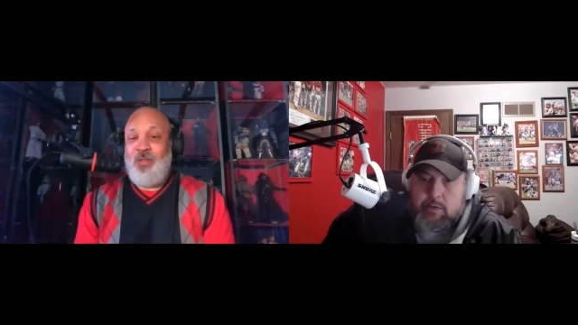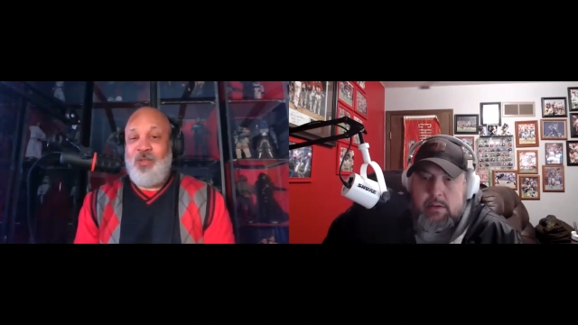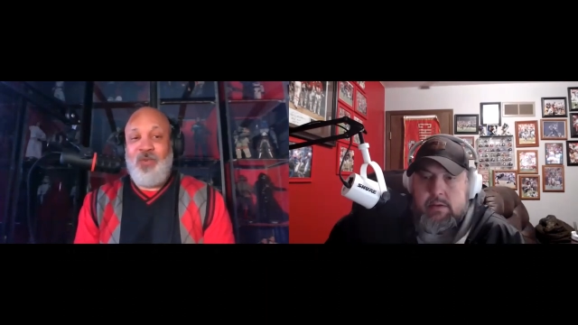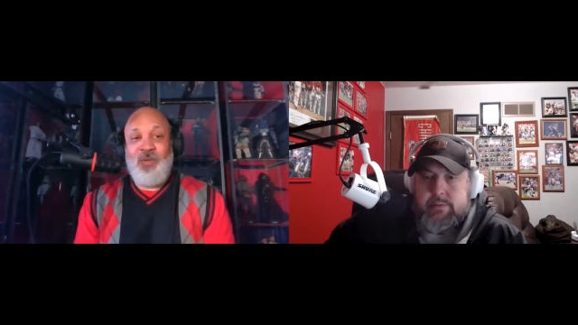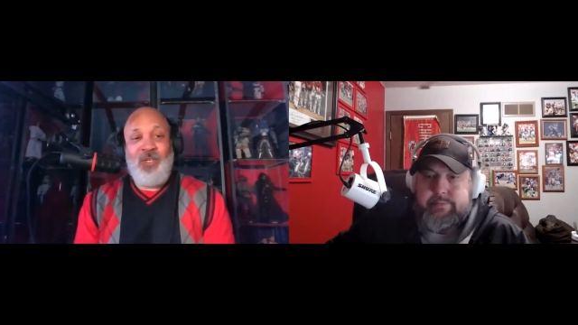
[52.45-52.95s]

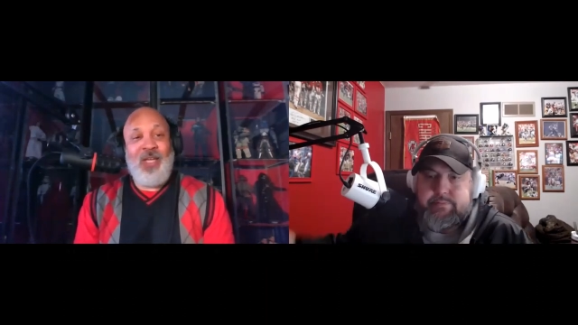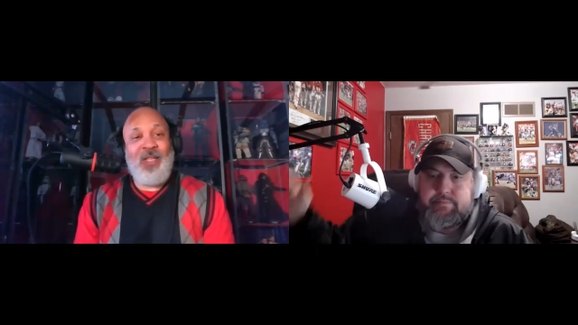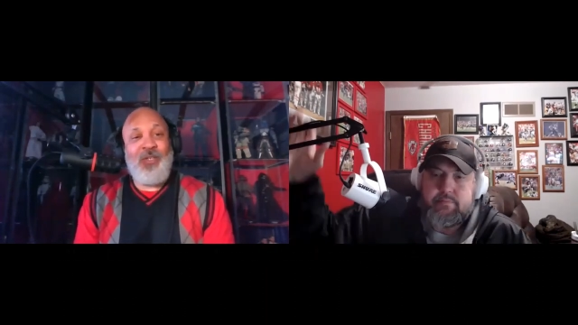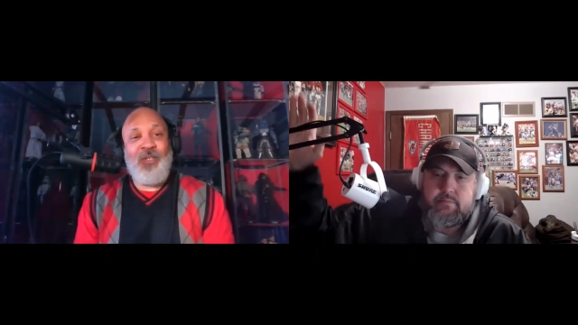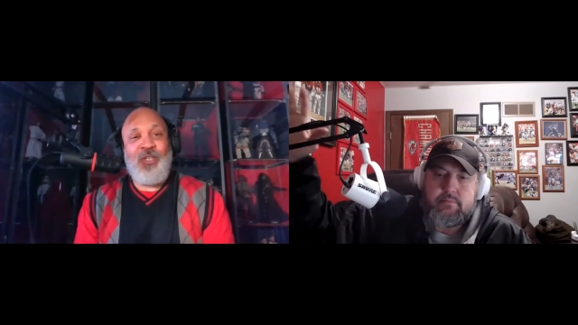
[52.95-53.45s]
Speaker 1: This first
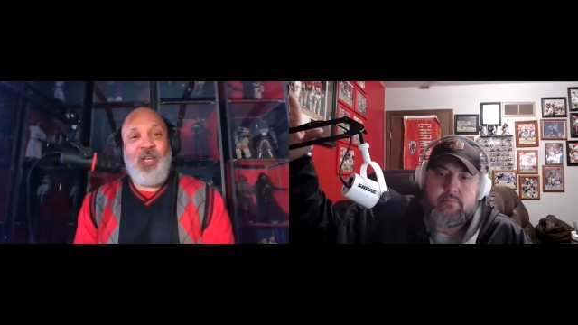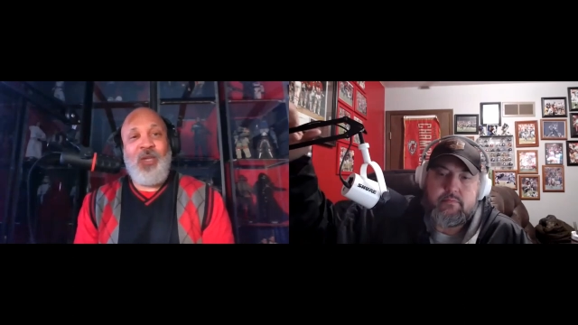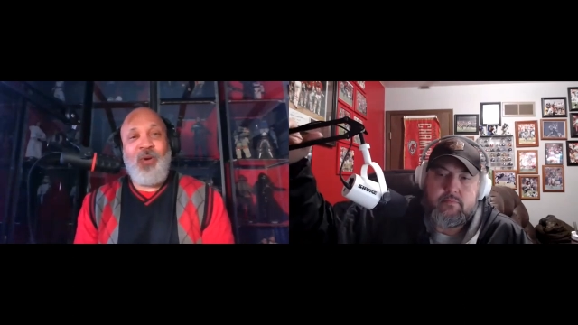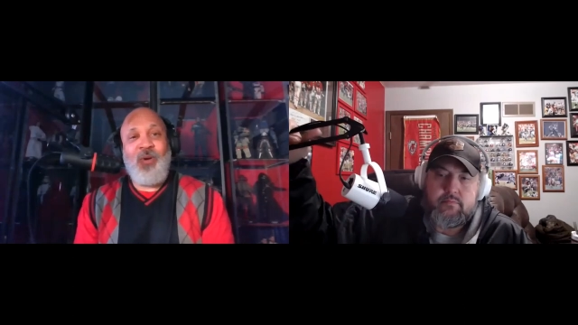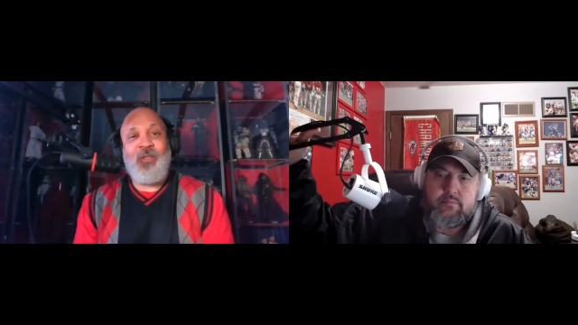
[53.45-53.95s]
challenge in
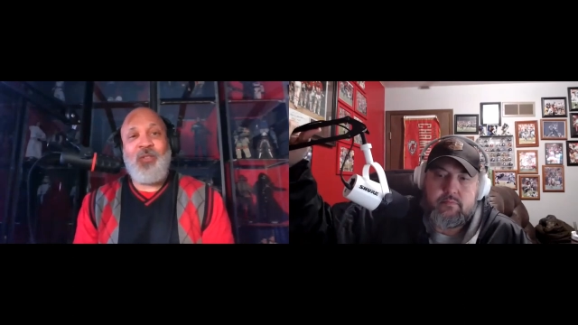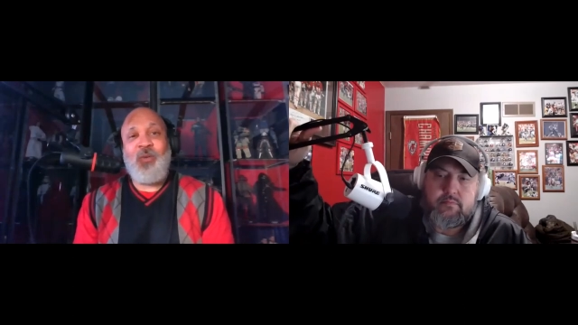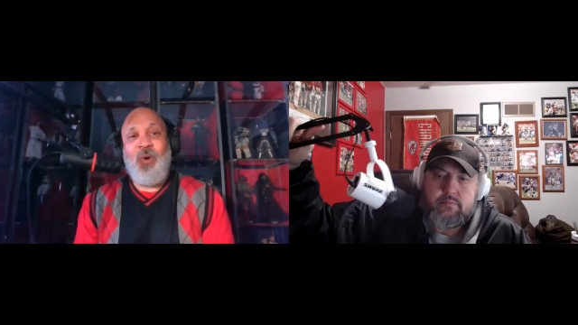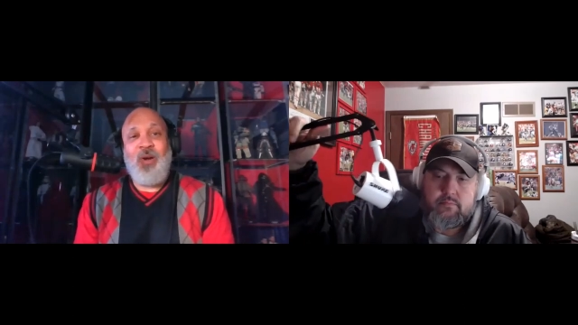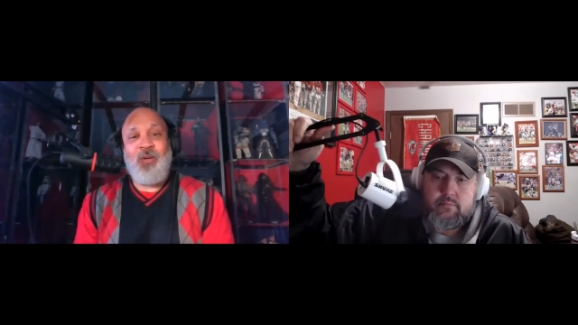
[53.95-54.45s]
January is
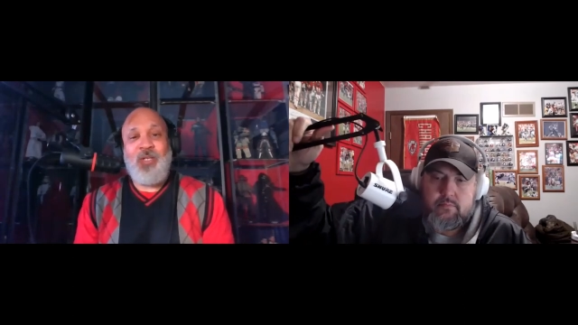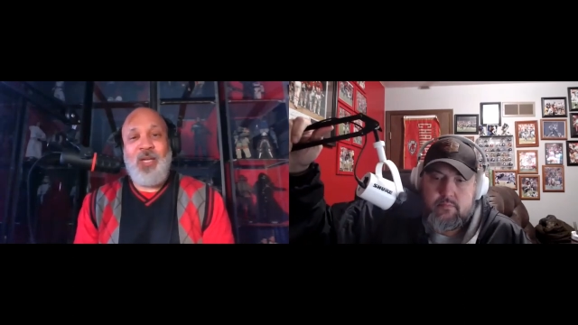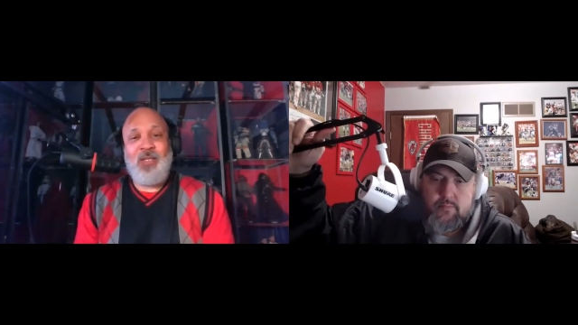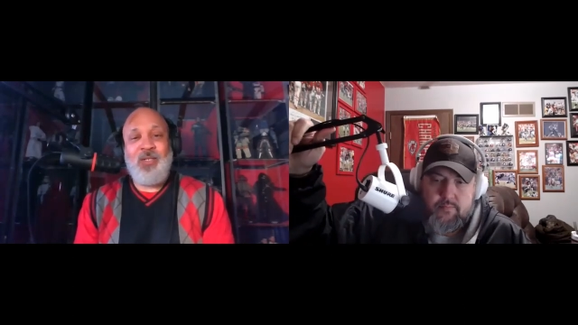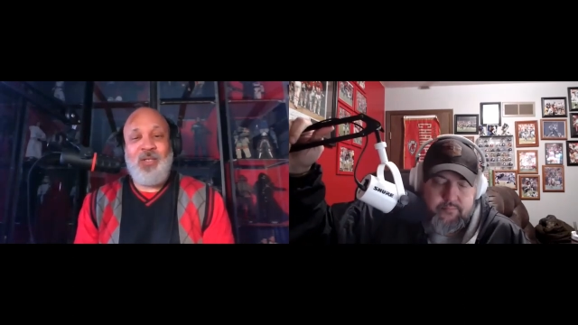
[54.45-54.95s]
the water
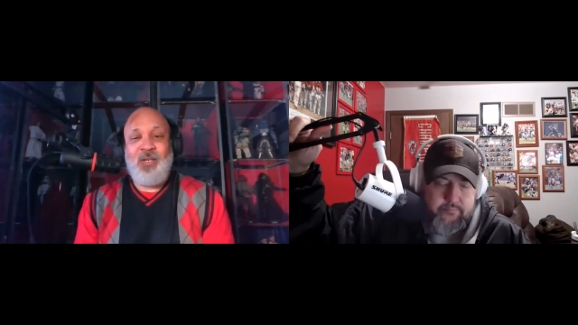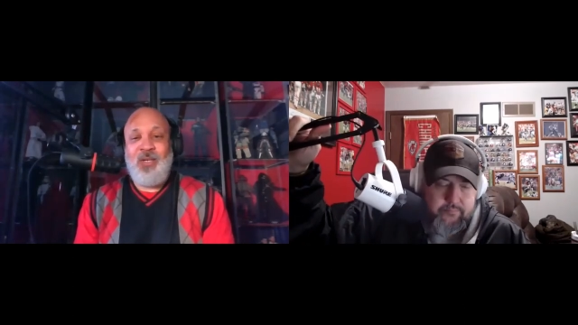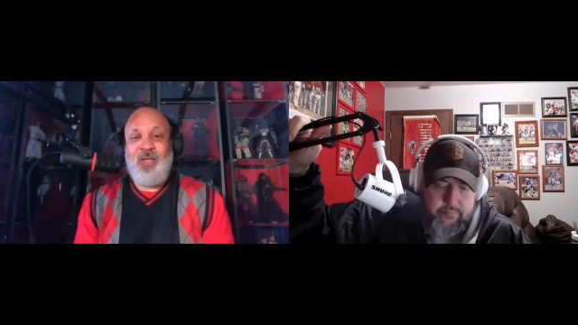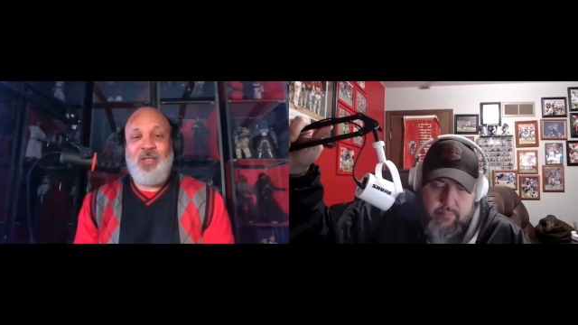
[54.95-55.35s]
challenge.